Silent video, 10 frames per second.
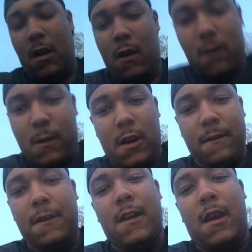car,
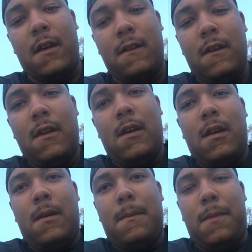wherever you got,
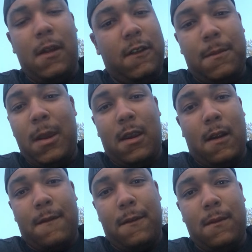please be
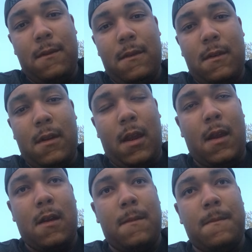careful.
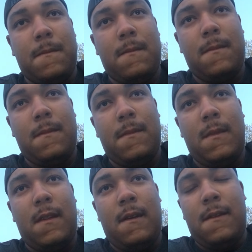Um,
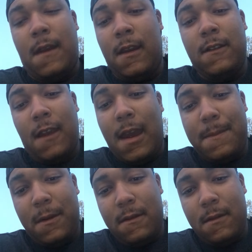things
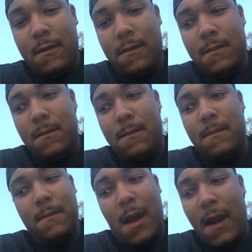happen
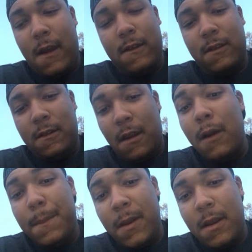my eyes is
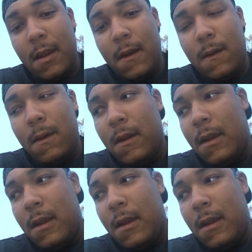open now.